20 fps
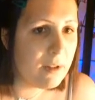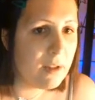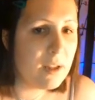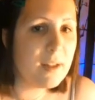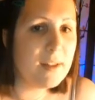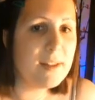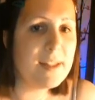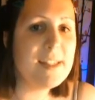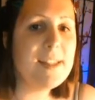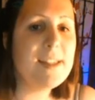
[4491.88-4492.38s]

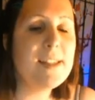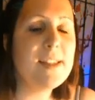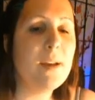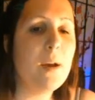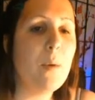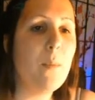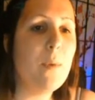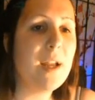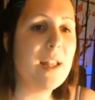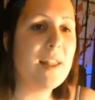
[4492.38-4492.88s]
this is a
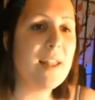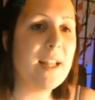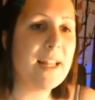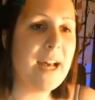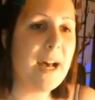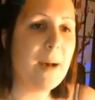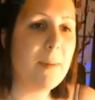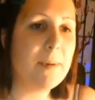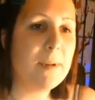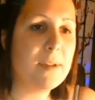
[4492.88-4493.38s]
weird thing that
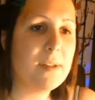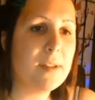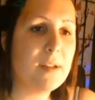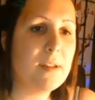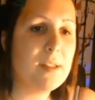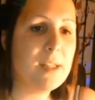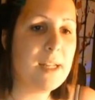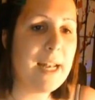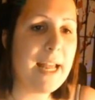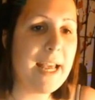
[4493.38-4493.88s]
happens. Go
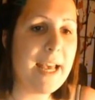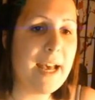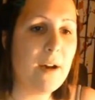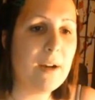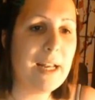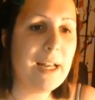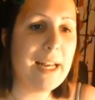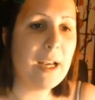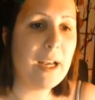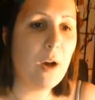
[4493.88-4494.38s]
to layout,
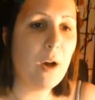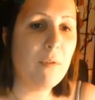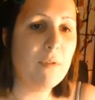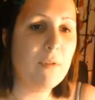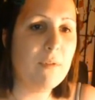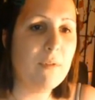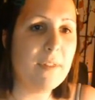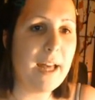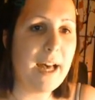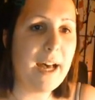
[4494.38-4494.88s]
click off
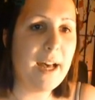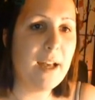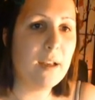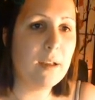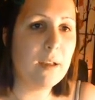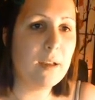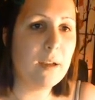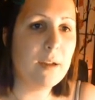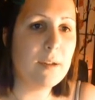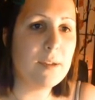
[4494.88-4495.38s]
of that,
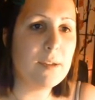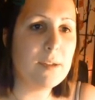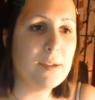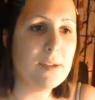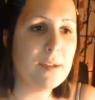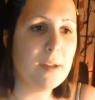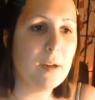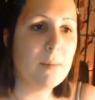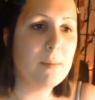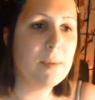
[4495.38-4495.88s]
go to
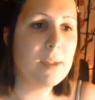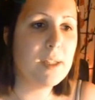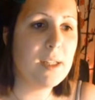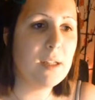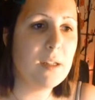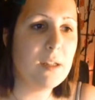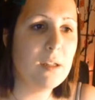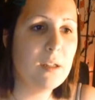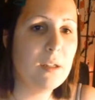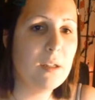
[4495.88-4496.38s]
sculpting.